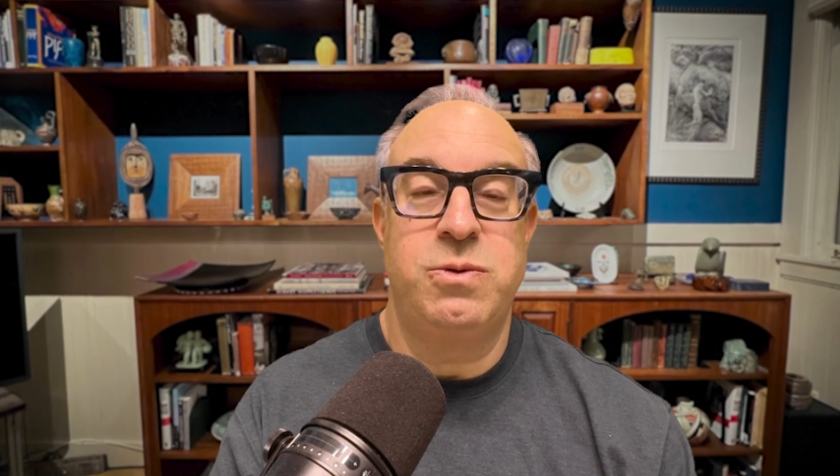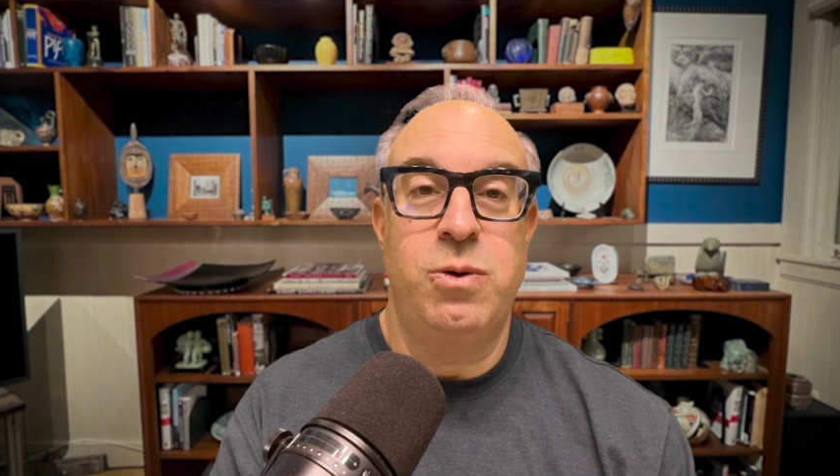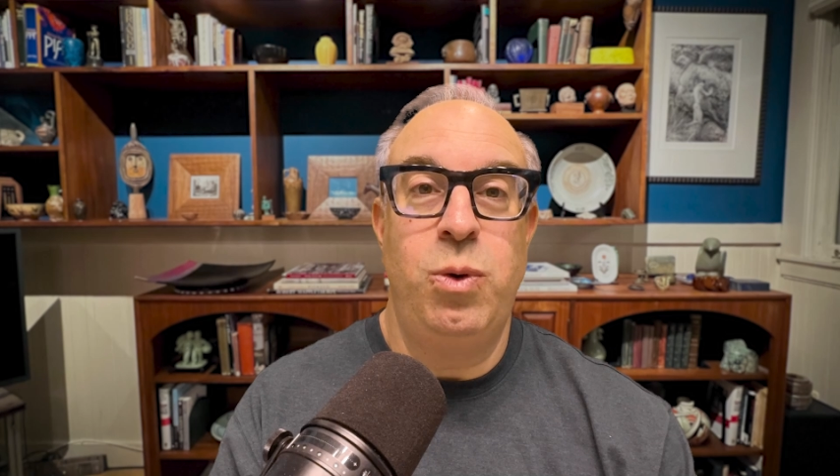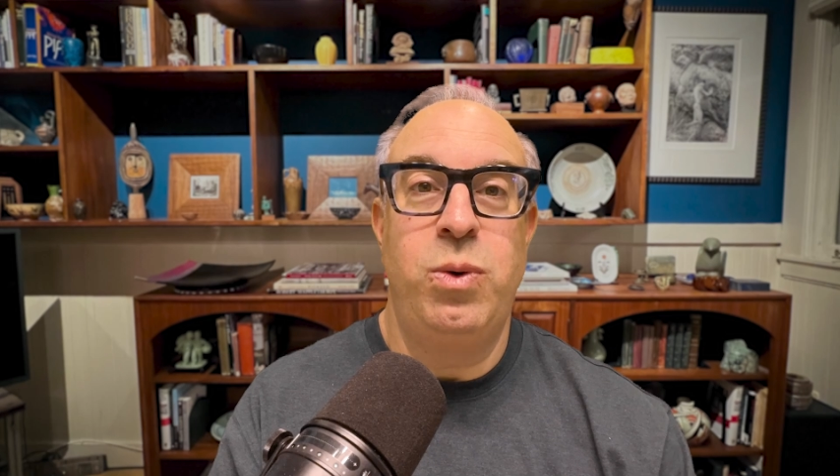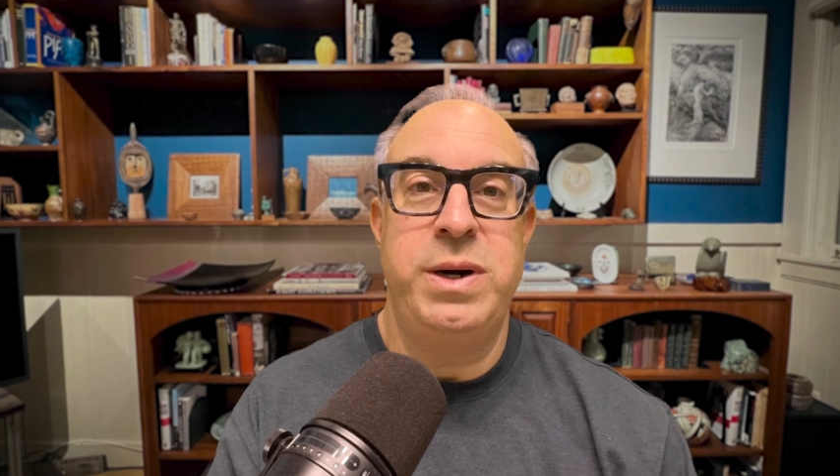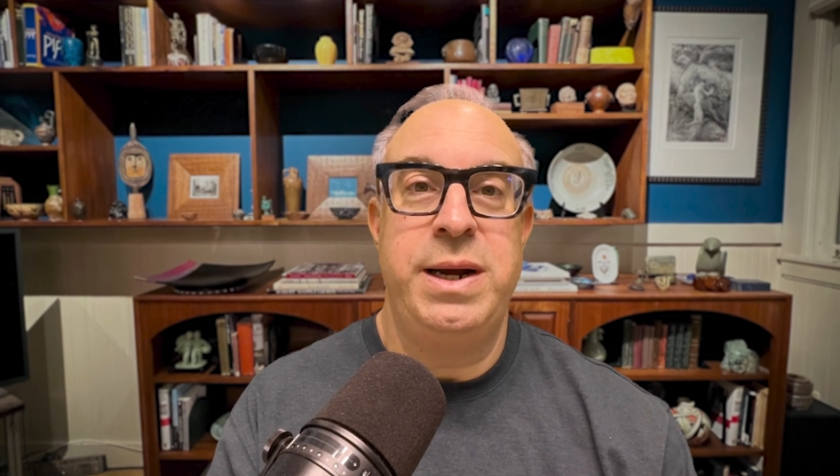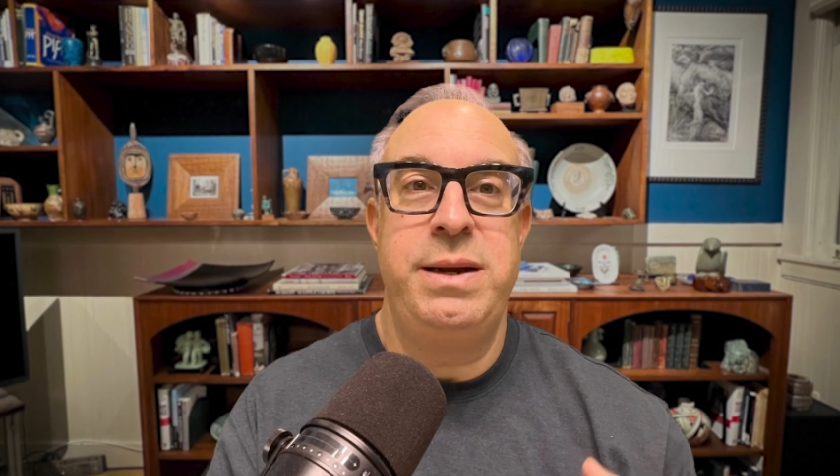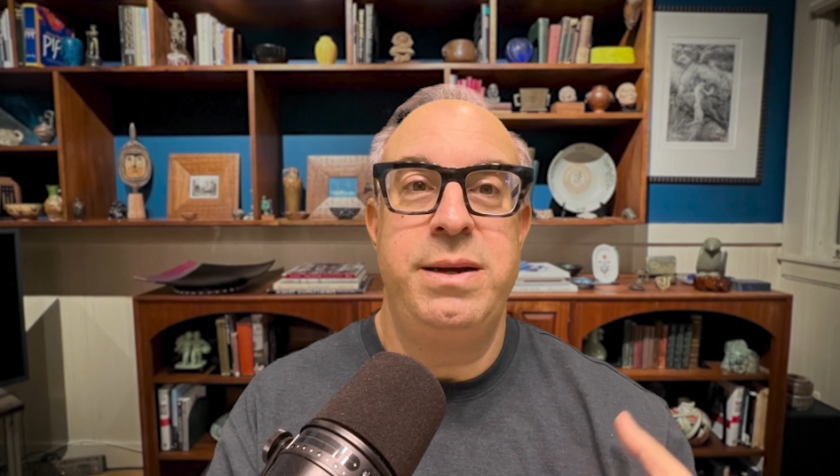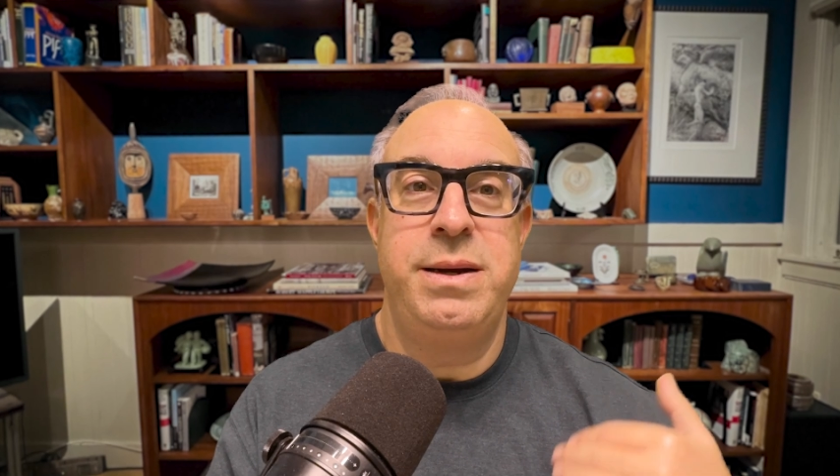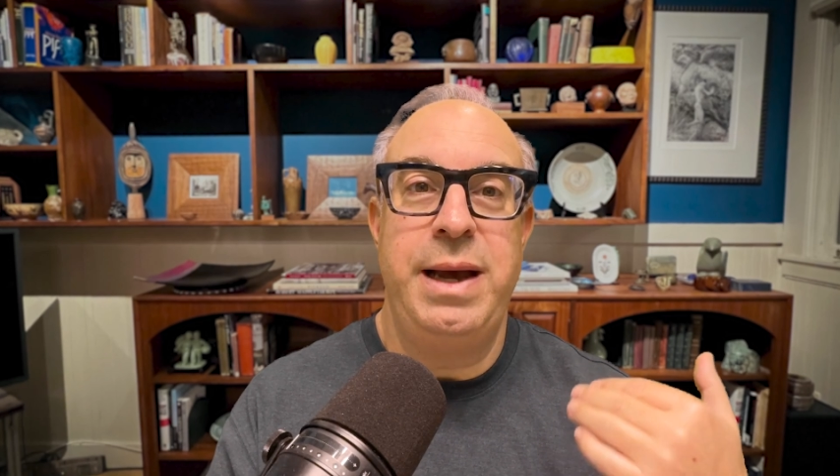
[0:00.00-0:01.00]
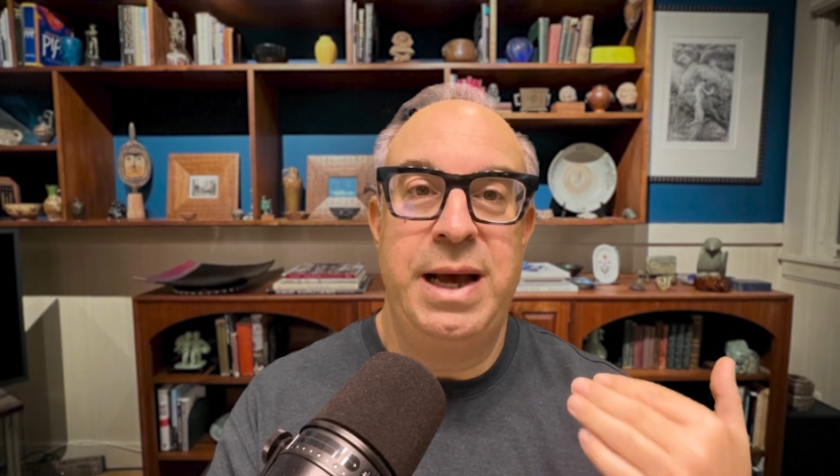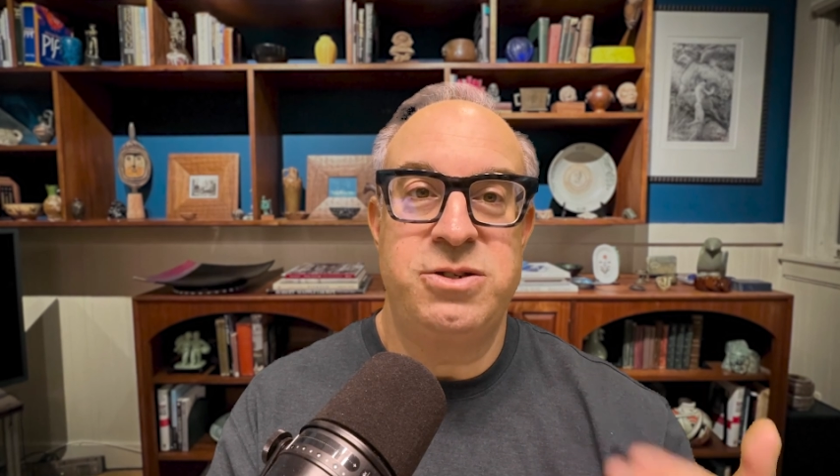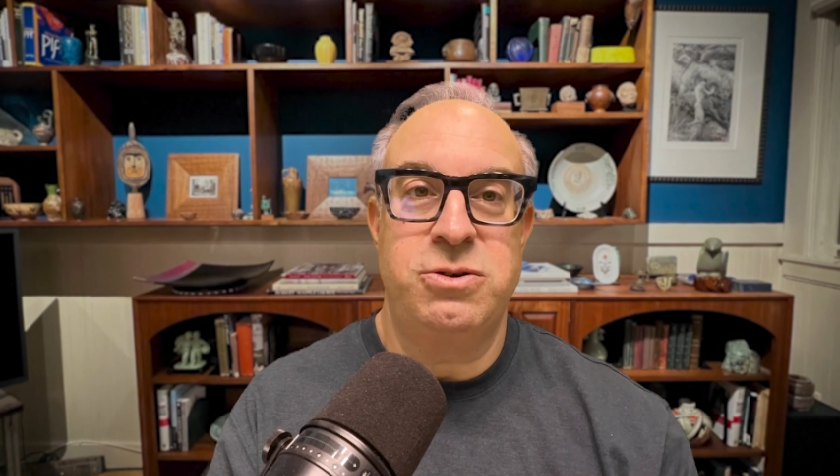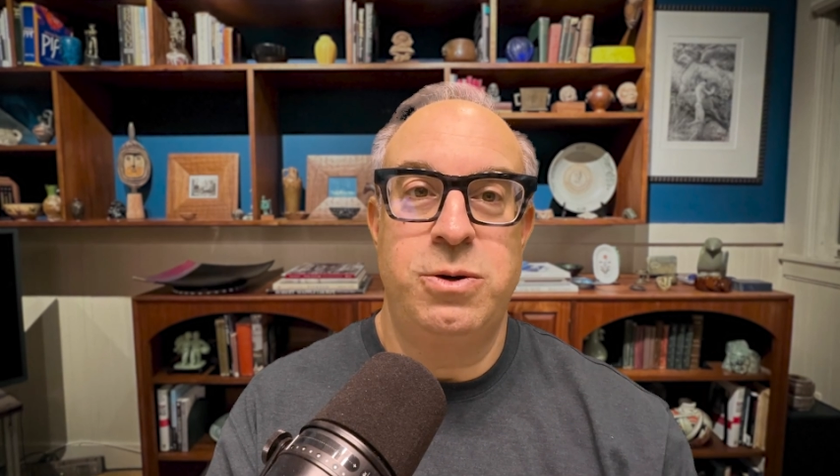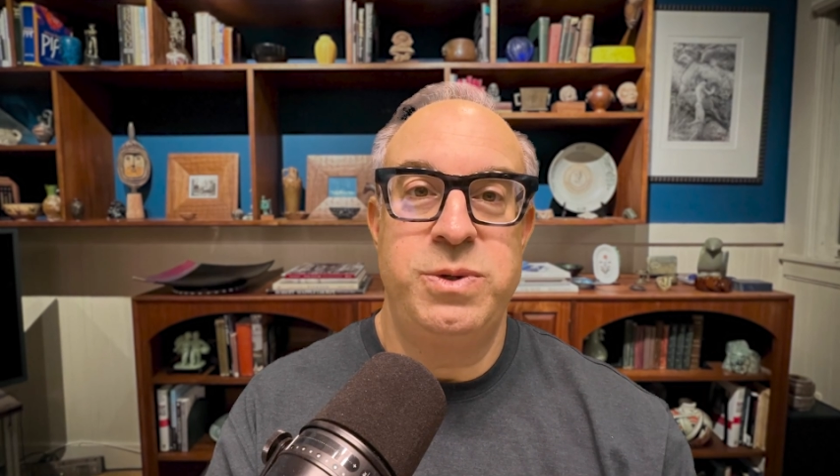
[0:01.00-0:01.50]
recorded,
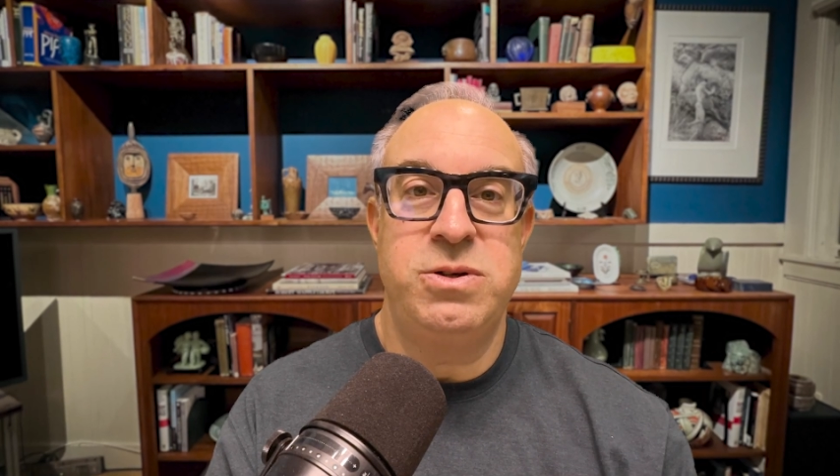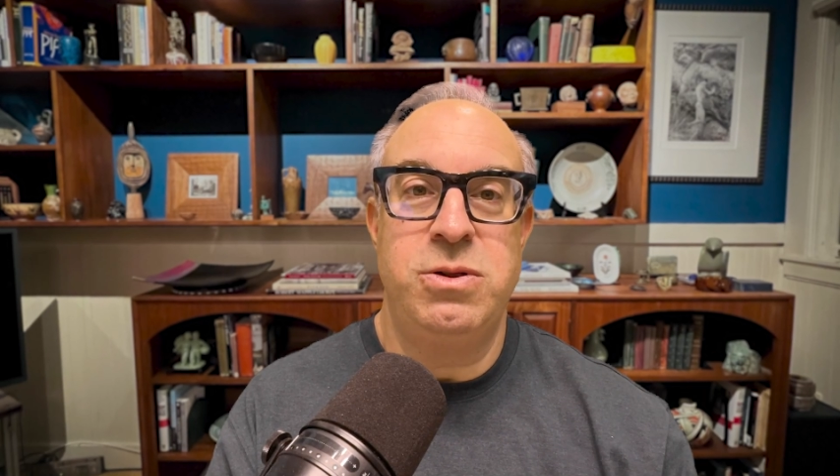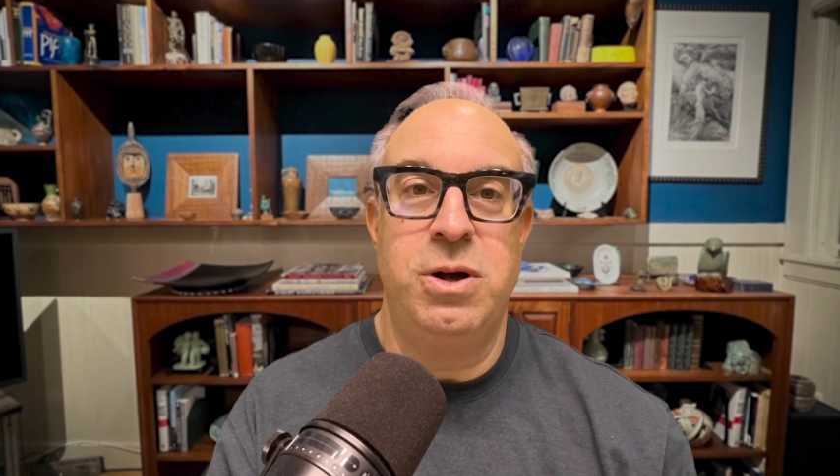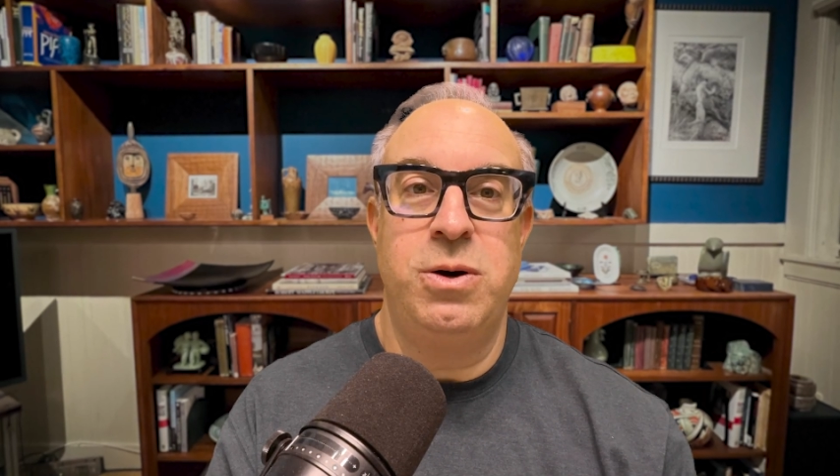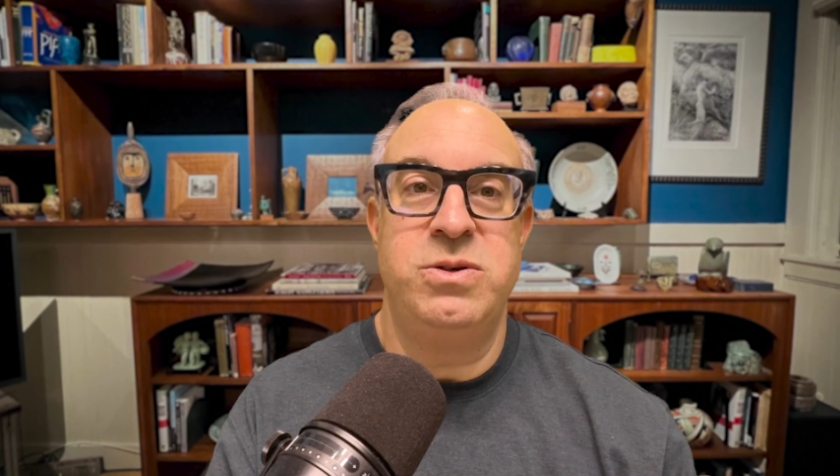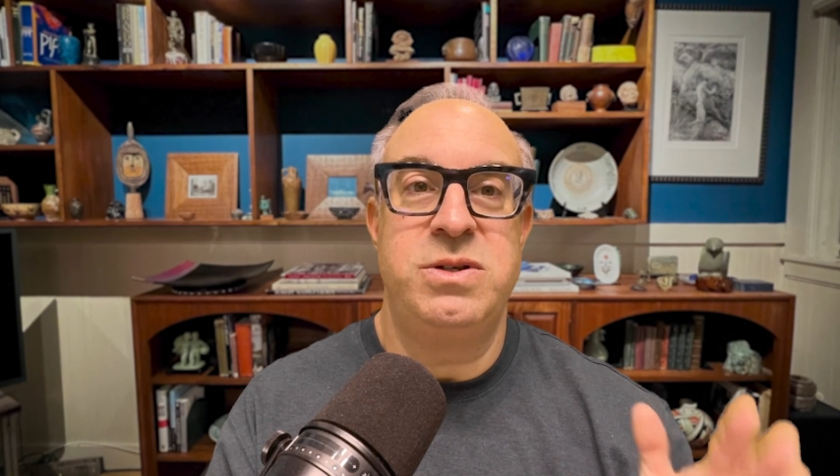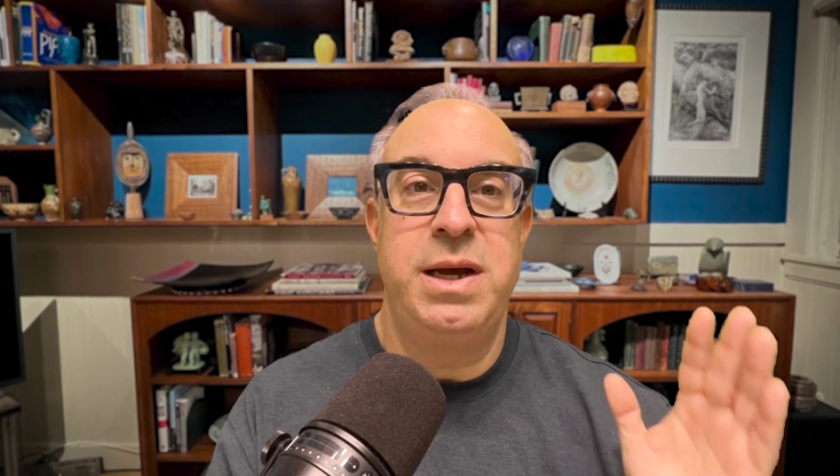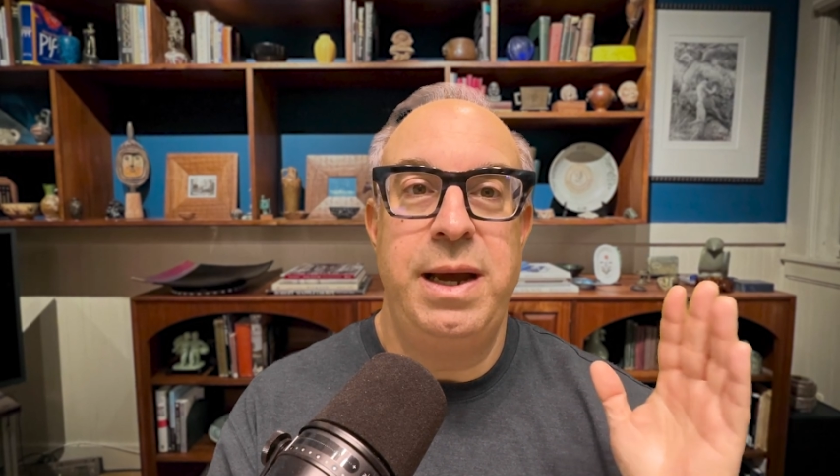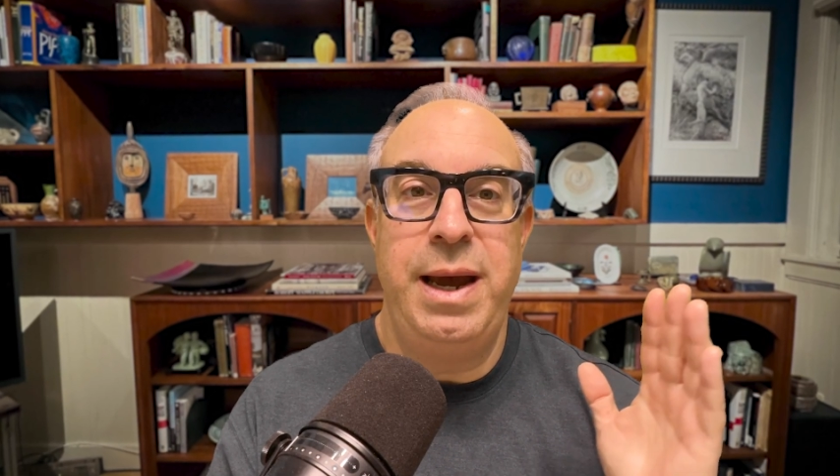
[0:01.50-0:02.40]
escrow is closed,